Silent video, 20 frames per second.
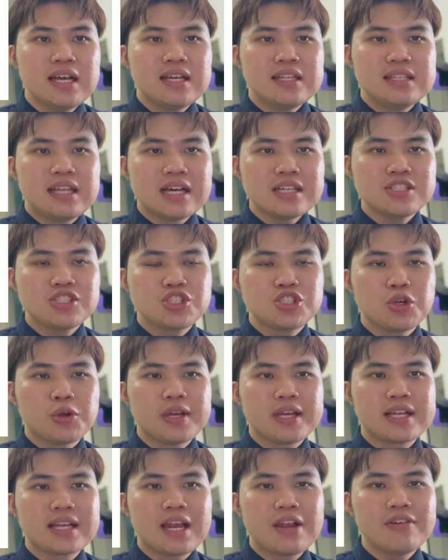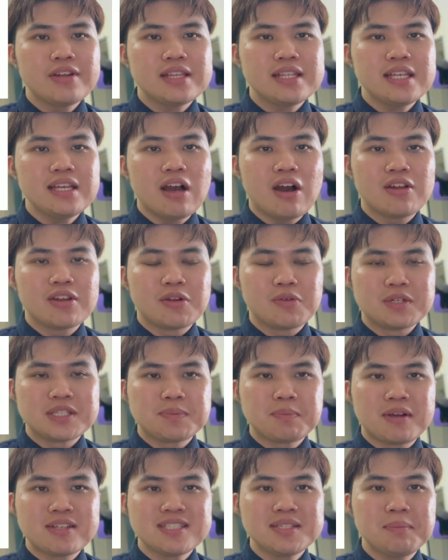thus showing clarity on the
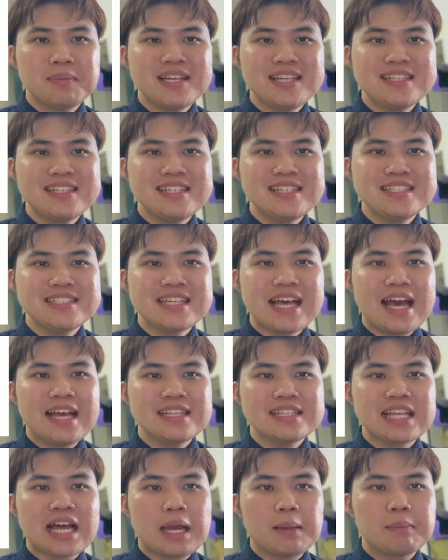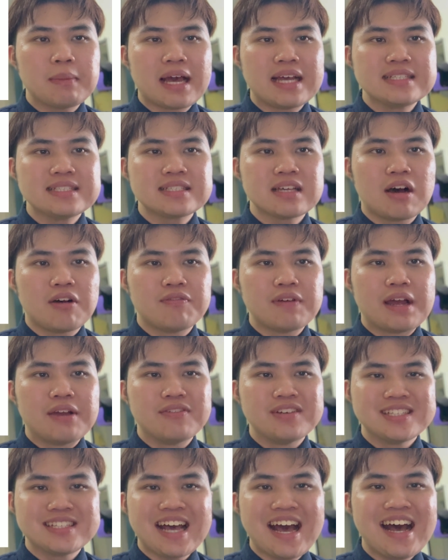responsibilities and timelines of
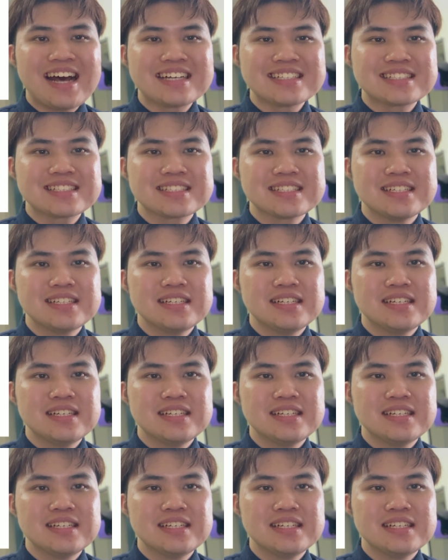every task.